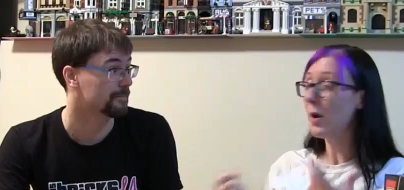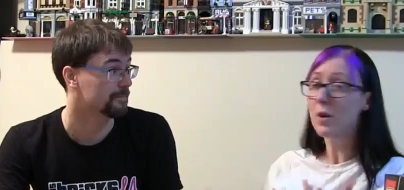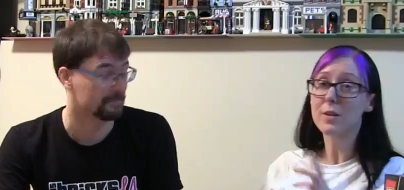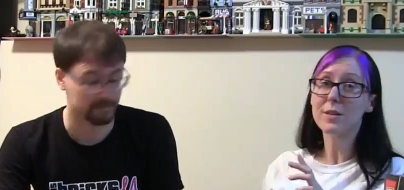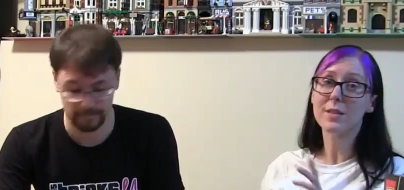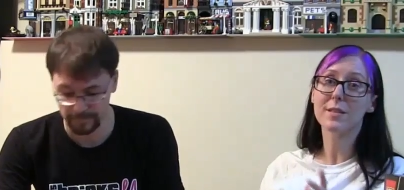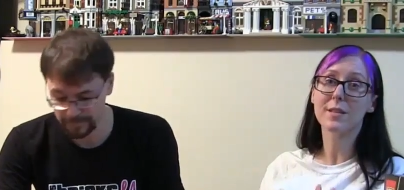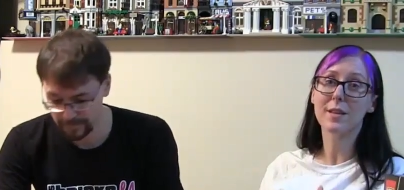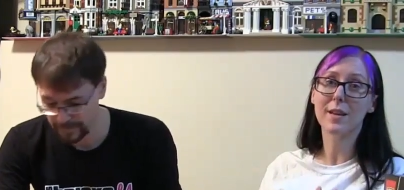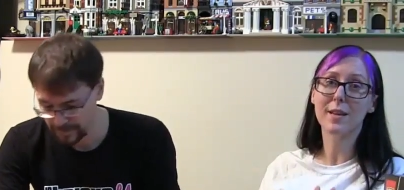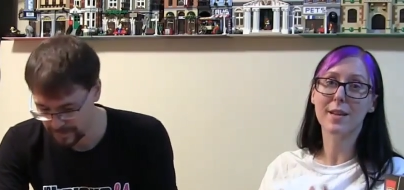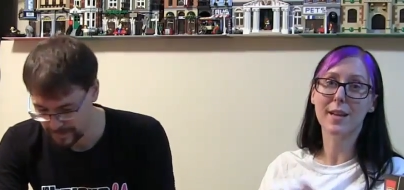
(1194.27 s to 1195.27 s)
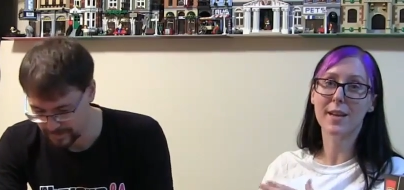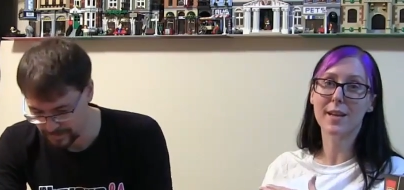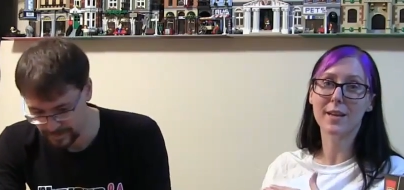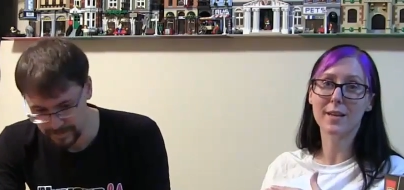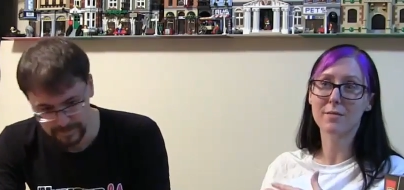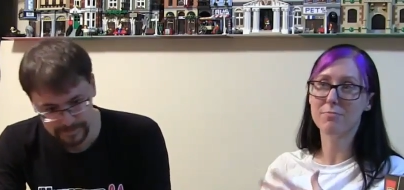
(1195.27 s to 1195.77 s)
Speaker 1: yeah. parks and,
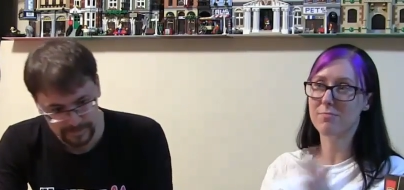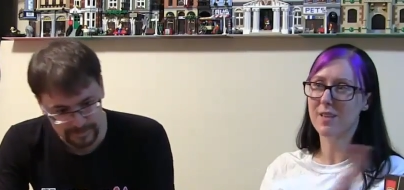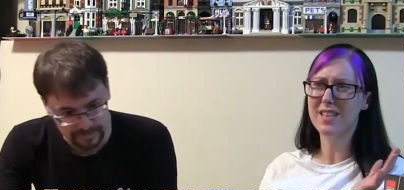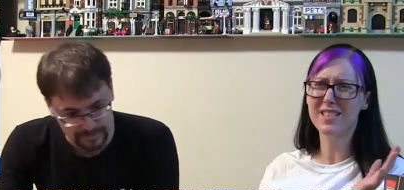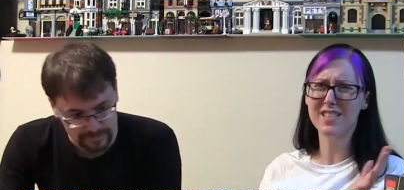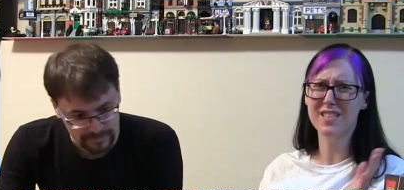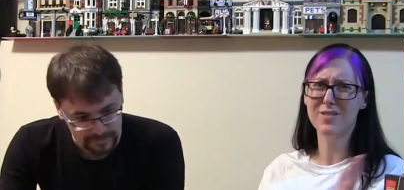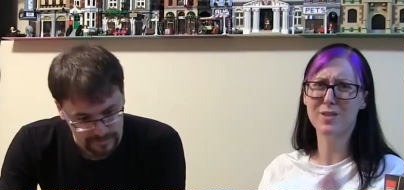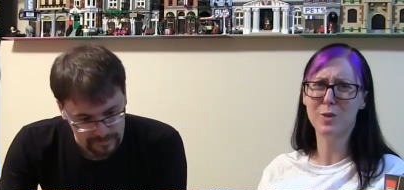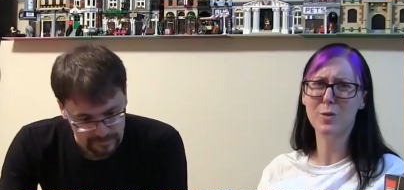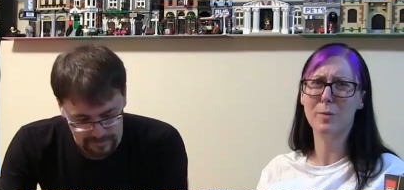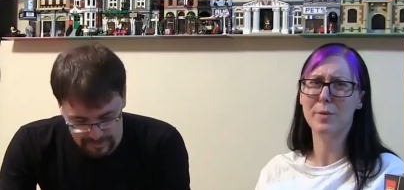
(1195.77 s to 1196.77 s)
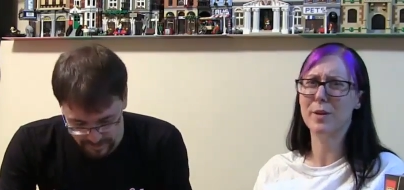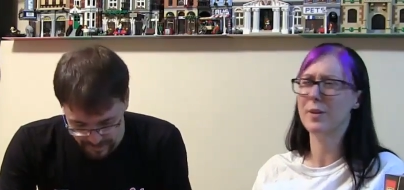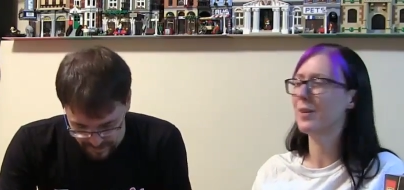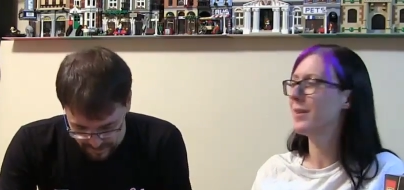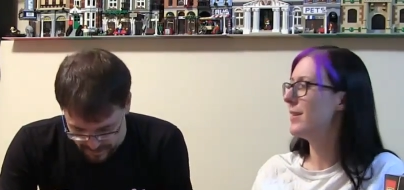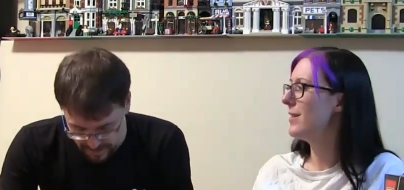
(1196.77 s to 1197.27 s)
like, lots of stuff to do up
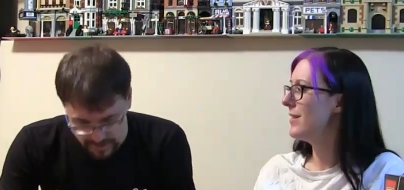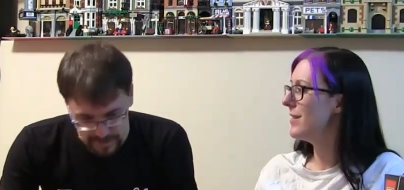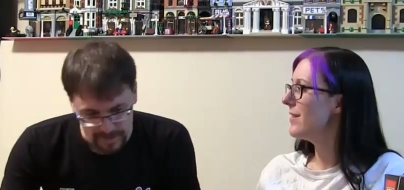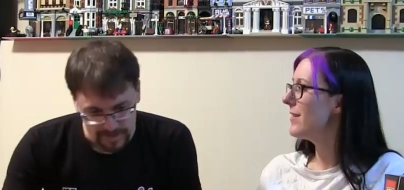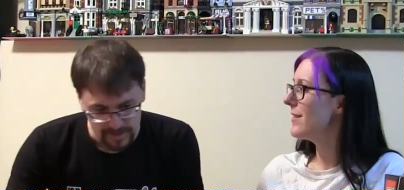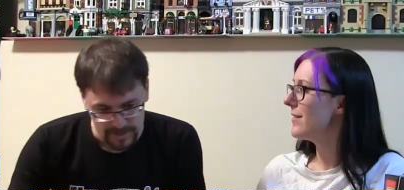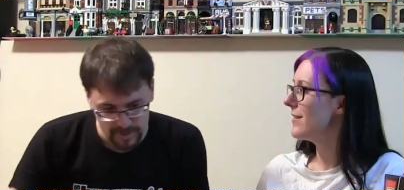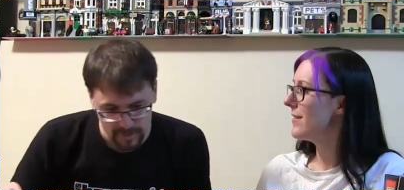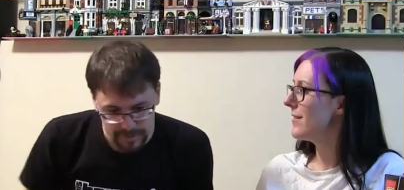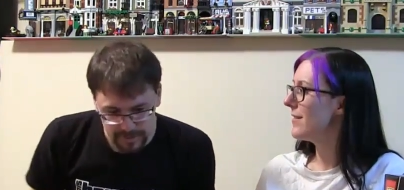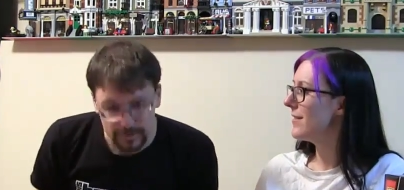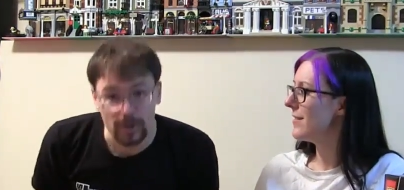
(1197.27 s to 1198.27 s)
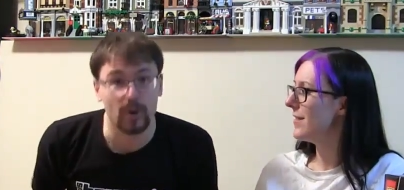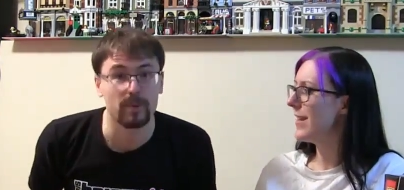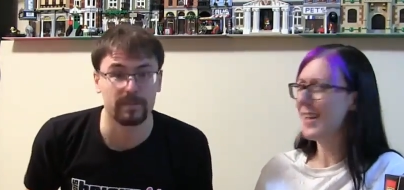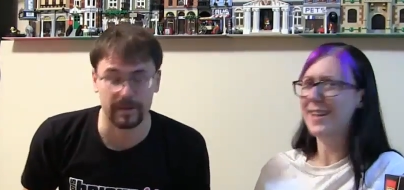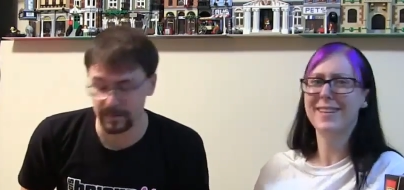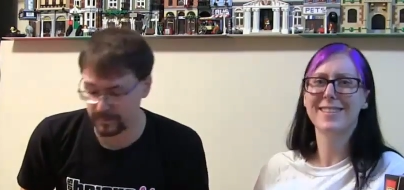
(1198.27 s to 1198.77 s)
here.
Speaker 2: So one thing we're
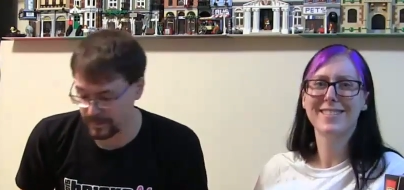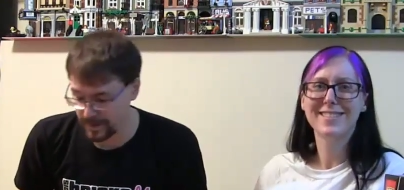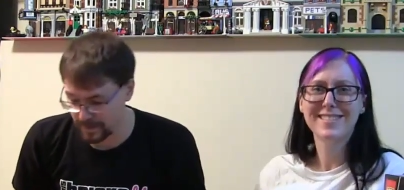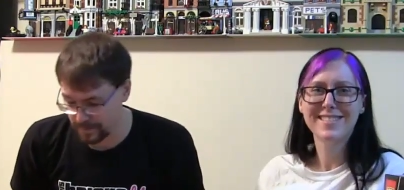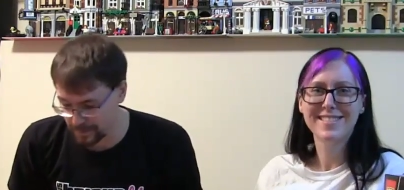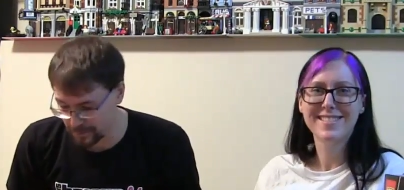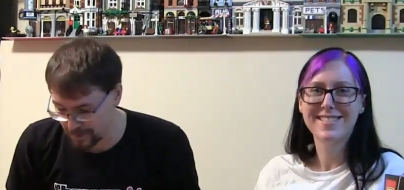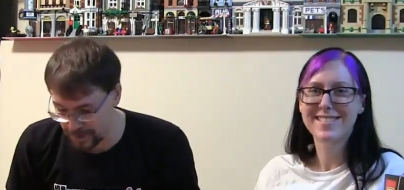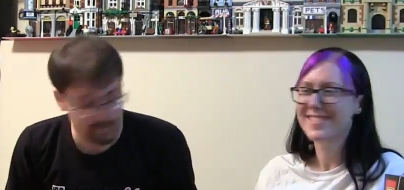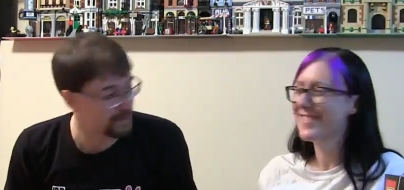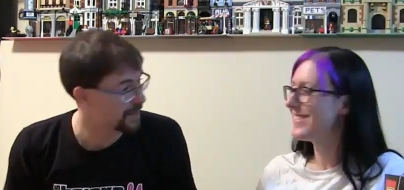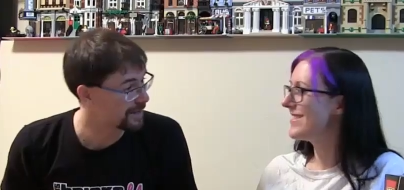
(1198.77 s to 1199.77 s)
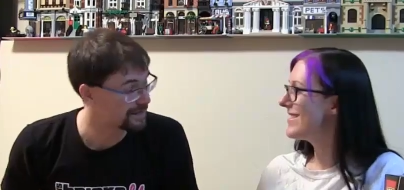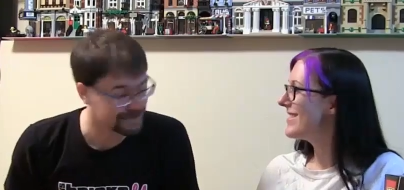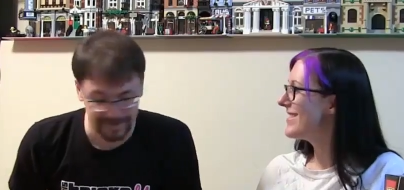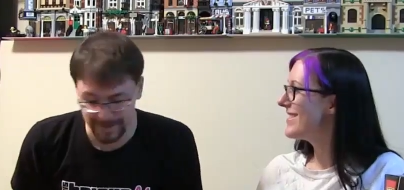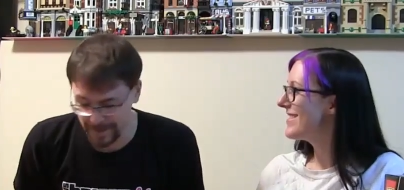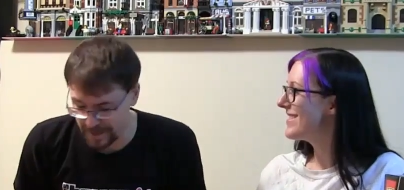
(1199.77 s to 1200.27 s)
hoping, a? people who come, A,
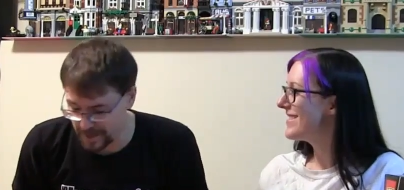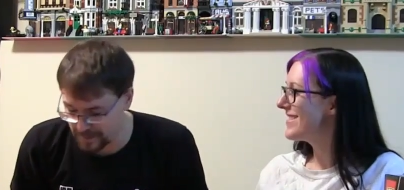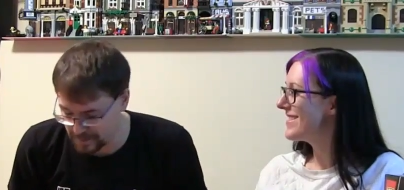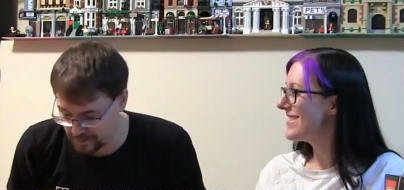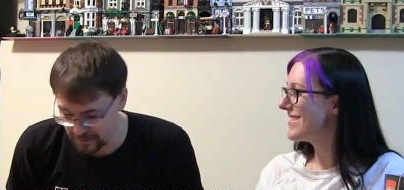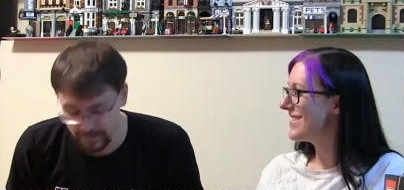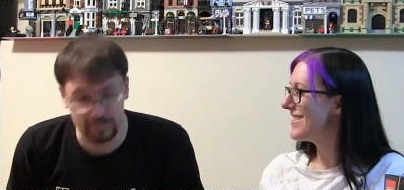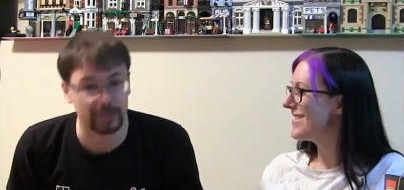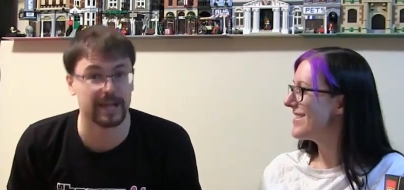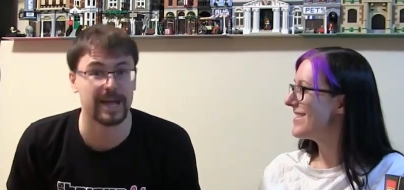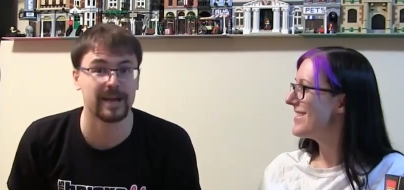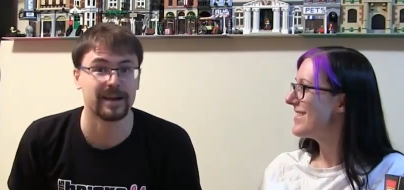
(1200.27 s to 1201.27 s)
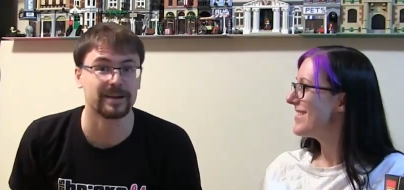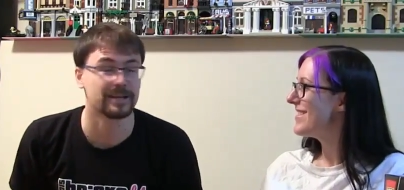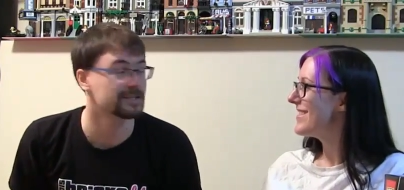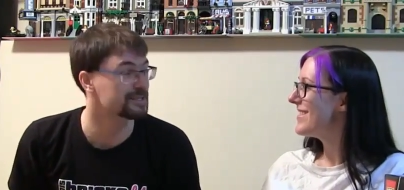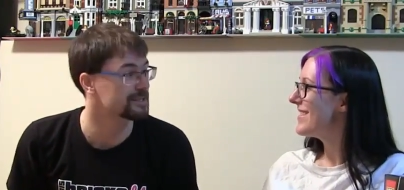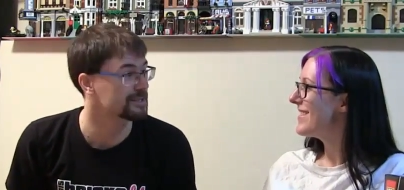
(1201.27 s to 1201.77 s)
come to BrickCan
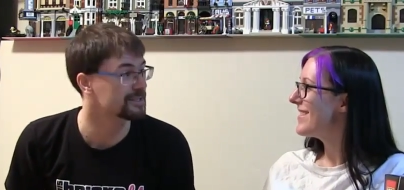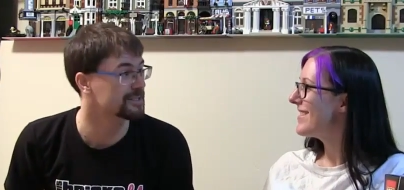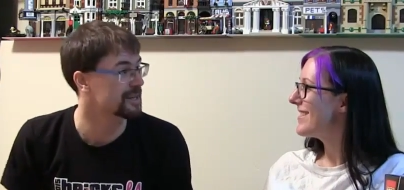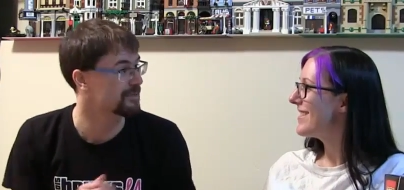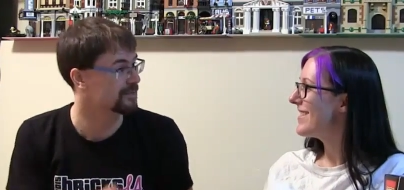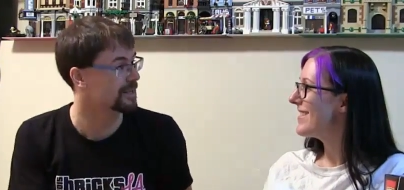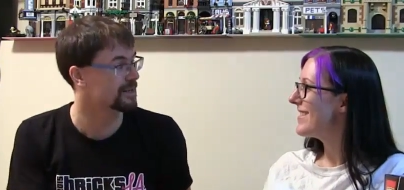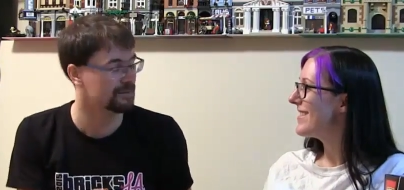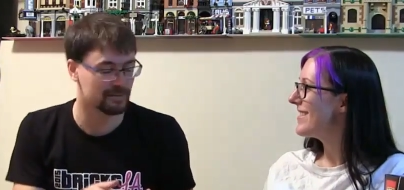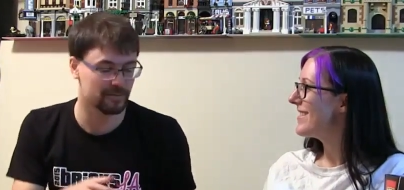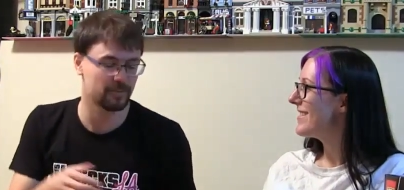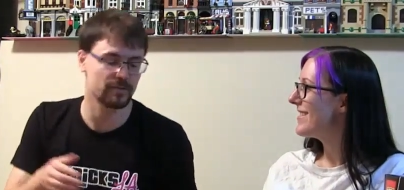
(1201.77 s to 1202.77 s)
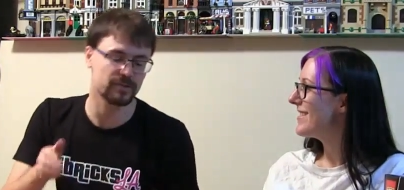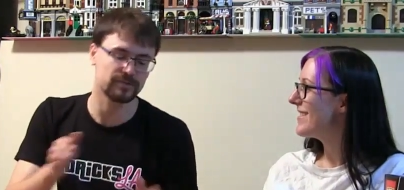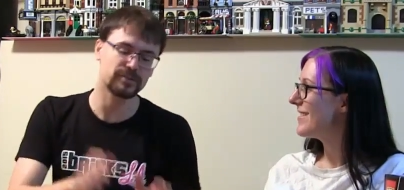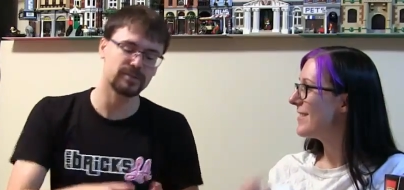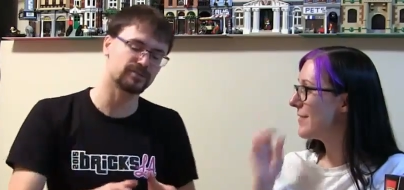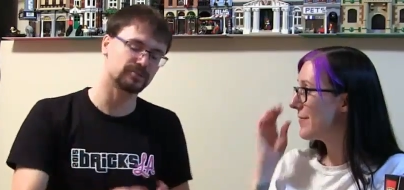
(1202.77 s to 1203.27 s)
is to stay for like the
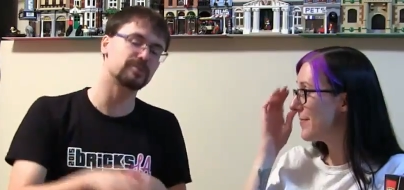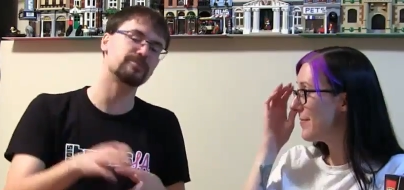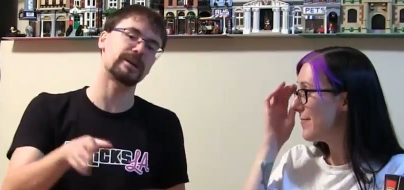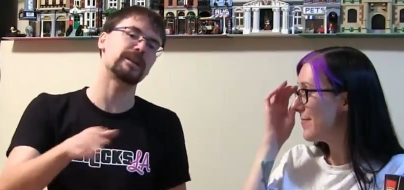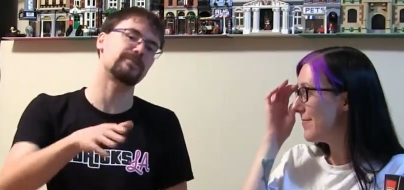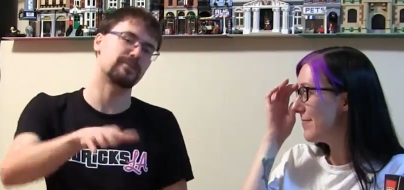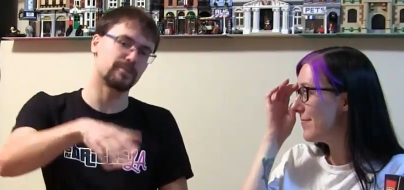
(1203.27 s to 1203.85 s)
the room rate. If